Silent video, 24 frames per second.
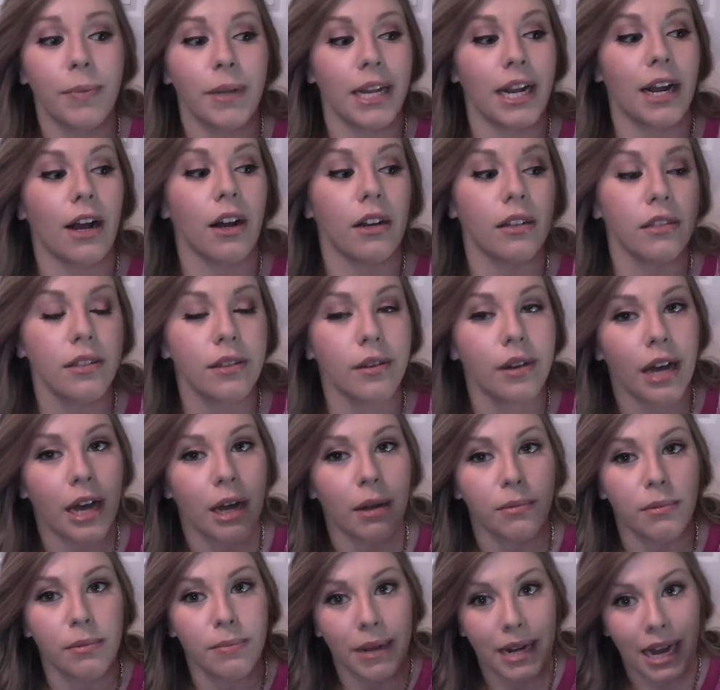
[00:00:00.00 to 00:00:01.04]
But it also
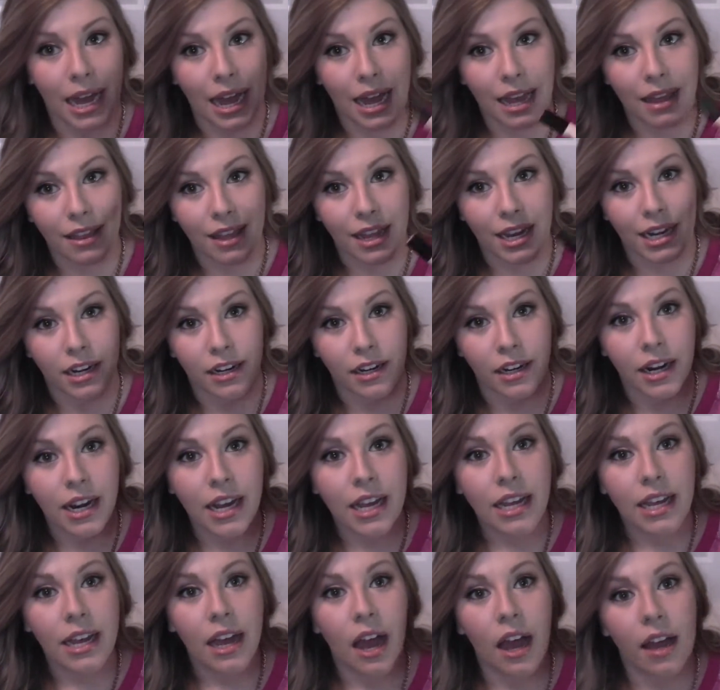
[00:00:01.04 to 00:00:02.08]
helped my eyeliner
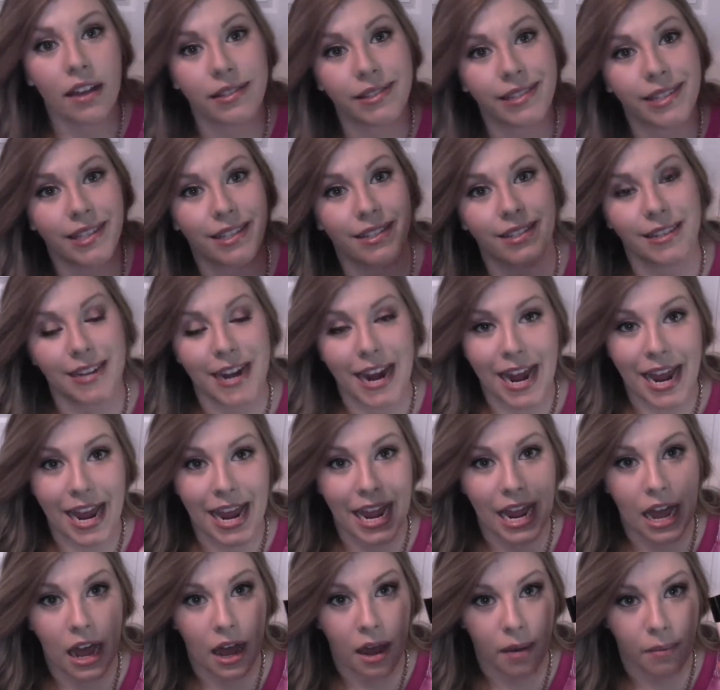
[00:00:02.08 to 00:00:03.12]

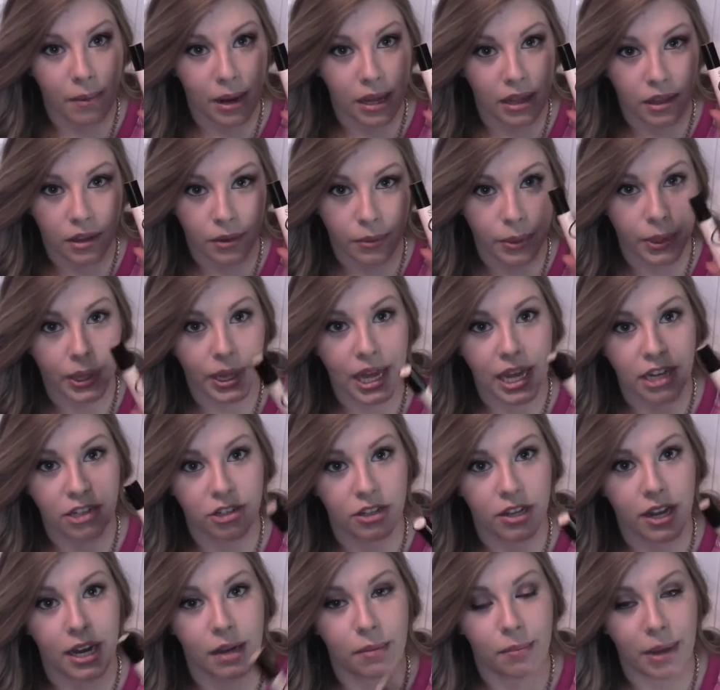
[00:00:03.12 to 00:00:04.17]
stay on my lower
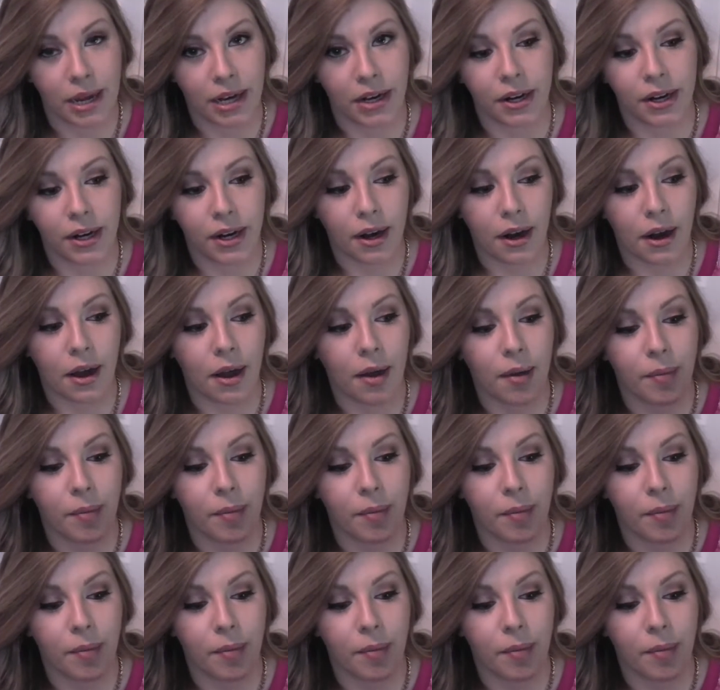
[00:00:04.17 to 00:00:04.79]
lash line better,